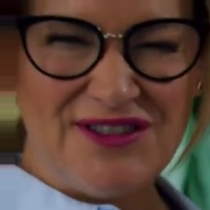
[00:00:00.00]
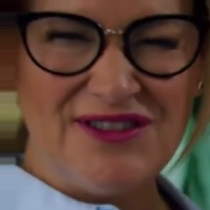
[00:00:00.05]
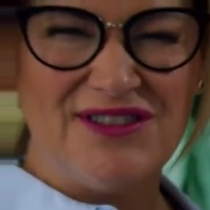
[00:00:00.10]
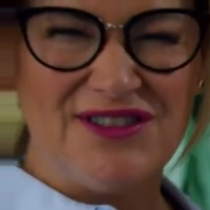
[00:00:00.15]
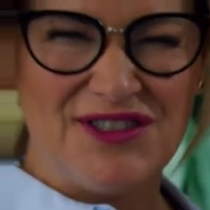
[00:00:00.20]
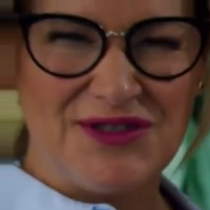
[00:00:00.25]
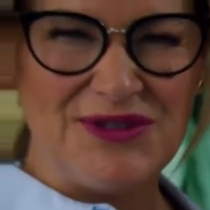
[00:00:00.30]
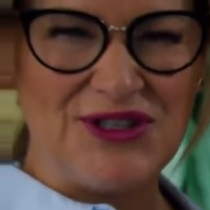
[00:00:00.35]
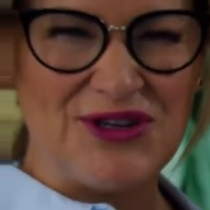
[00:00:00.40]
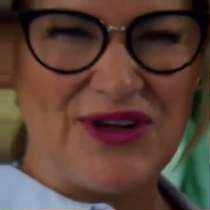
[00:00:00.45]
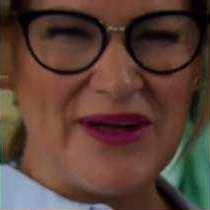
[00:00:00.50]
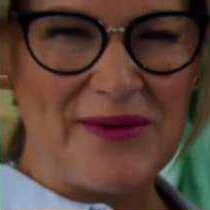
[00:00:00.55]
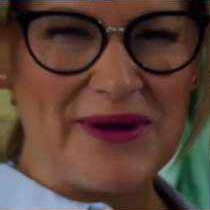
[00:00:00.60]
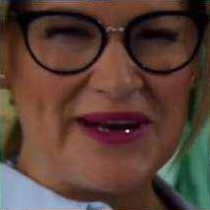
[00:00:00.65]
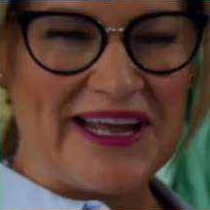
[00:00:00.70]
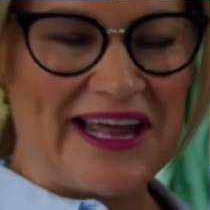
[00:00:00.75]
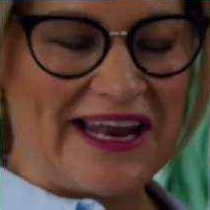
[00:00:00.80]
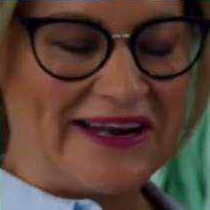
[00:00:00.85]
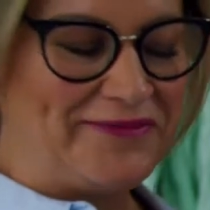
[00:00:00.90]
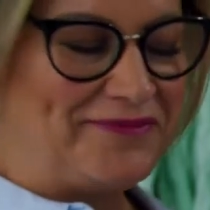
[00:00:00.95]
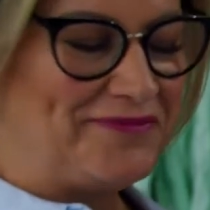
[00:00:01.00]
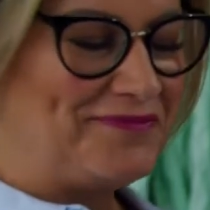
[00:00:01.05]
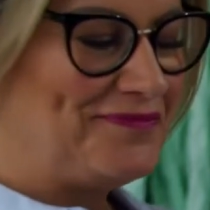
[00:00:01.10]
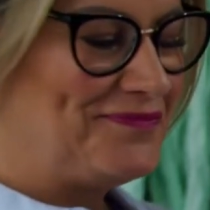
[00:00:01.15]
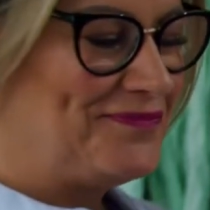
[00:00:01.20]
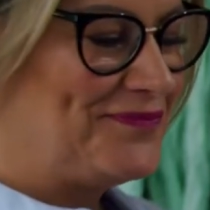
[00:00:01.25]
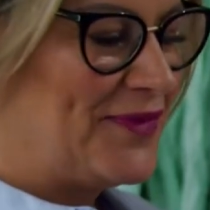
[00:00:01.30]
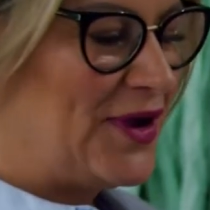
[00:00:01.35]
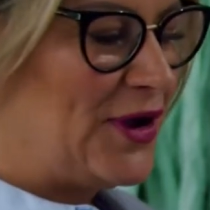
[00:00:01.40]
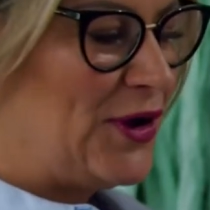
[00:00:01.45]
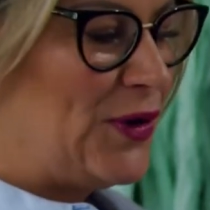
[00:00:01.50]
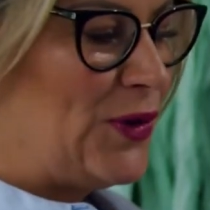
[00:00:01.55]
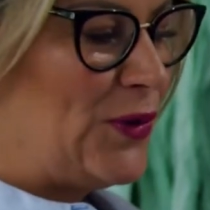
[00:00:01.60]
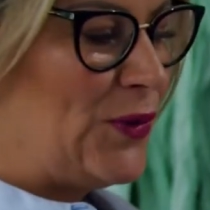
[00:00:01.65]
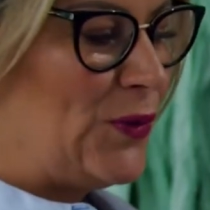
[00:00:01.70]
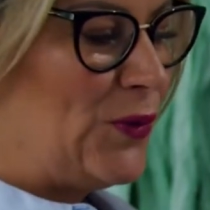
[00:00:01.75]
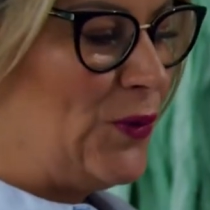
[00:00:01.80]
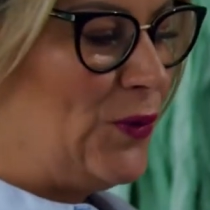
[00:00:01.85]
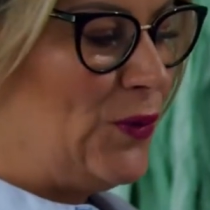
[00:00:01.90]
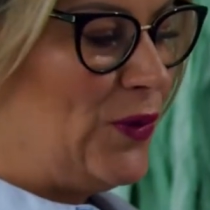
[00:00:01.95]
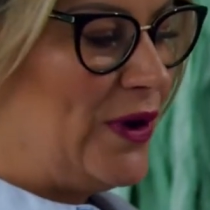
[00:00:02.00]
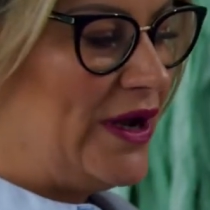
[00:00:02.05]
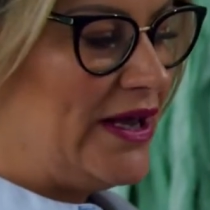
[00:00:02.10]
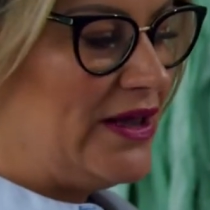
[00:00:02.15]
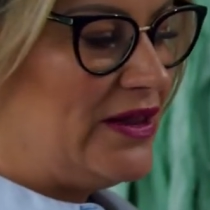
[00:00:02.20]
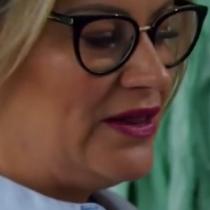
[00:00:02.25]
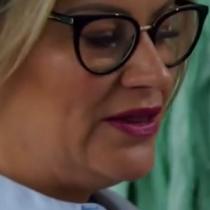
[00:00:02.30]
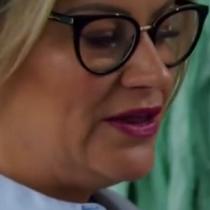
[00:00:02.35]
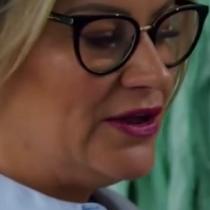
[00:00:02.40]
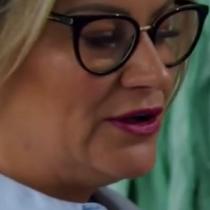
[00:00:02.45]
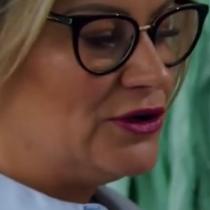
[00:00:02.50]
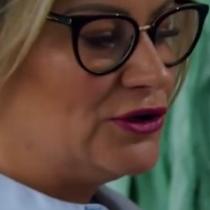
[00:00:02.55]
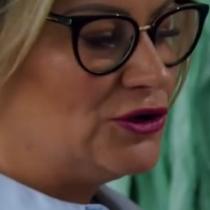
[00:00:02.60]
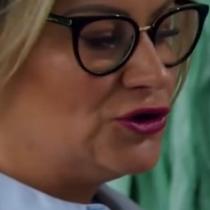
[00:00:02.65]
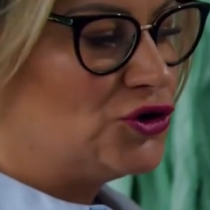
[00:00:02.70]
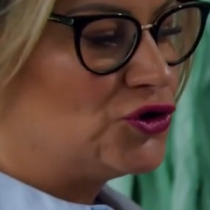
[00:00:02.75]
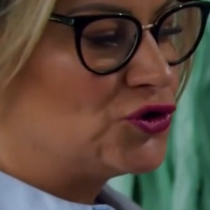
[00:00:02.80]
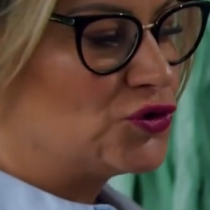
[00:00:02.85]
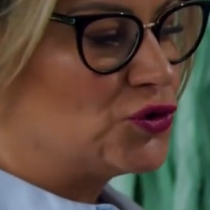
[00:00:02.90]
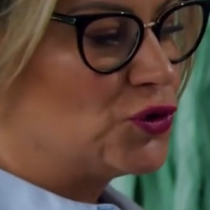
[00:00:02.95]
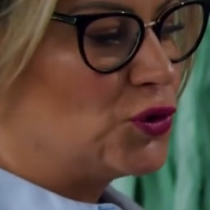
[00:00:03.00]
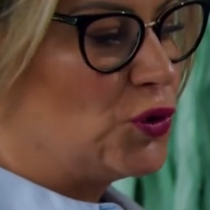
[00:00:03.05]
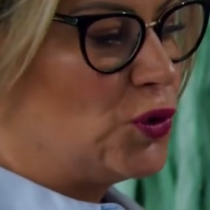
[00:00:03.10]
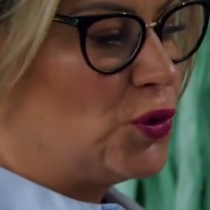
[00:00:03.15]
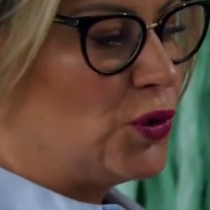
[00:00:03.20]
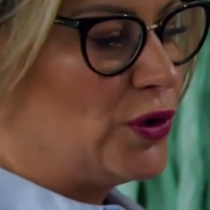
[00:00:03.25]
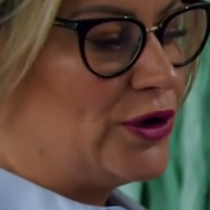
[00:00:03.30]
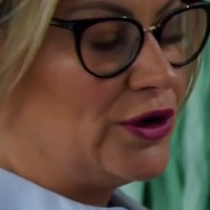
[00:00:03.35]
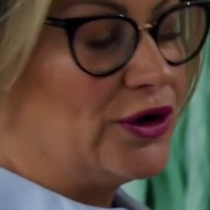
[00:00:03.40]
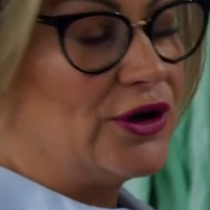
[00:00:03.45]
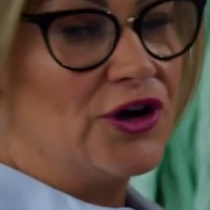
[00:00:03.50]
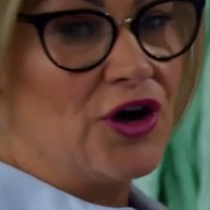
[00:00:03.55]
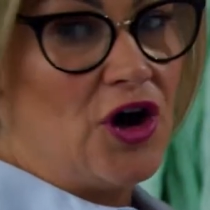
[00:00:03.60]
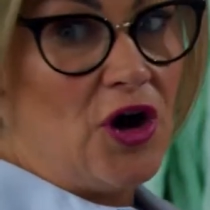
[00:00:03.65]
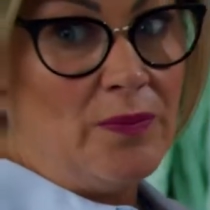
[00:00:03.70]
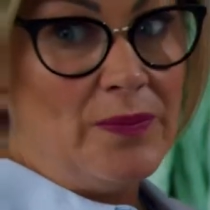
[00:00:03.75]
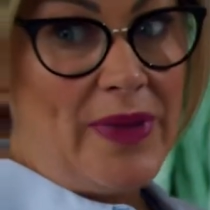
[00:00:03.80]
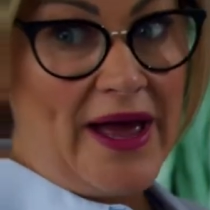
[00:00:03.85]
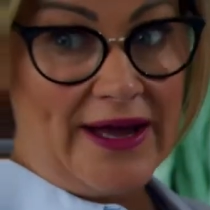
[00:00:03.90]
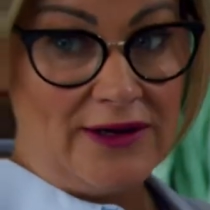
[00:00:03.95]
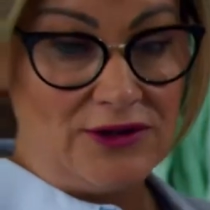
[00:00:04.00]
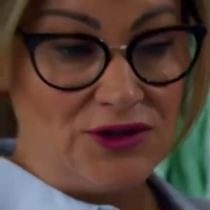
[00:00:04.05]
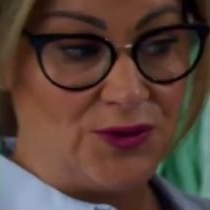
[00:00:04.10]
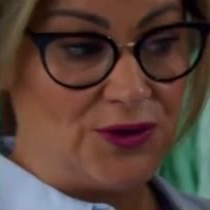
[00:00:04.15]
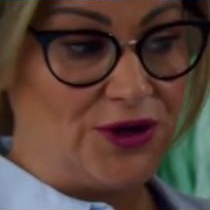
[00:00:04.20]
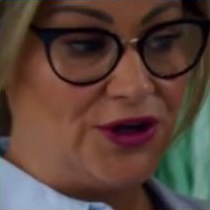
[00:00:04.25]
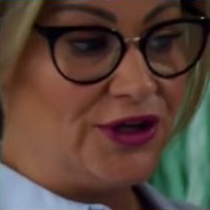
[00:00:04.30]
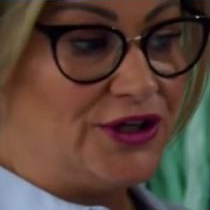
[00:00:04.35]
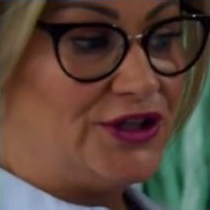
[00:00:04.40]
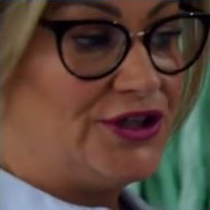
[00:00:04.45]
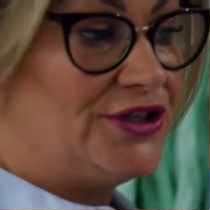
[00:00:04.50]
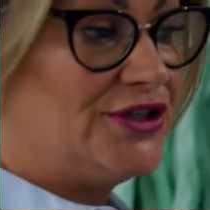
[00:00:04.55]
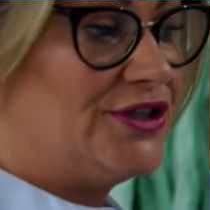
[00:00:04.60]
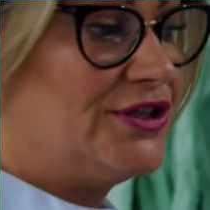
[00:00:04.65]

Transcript: Should we try that one again? Withdrawn, compound word,